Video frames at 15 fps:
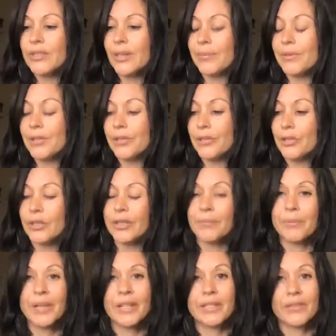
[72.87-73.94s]
substitute in
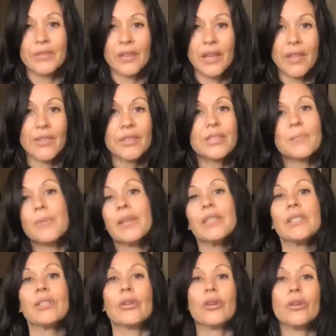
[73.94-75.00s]
place of another,
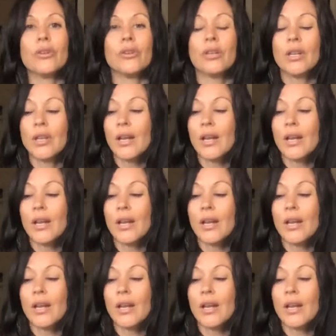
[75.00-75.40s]
depending on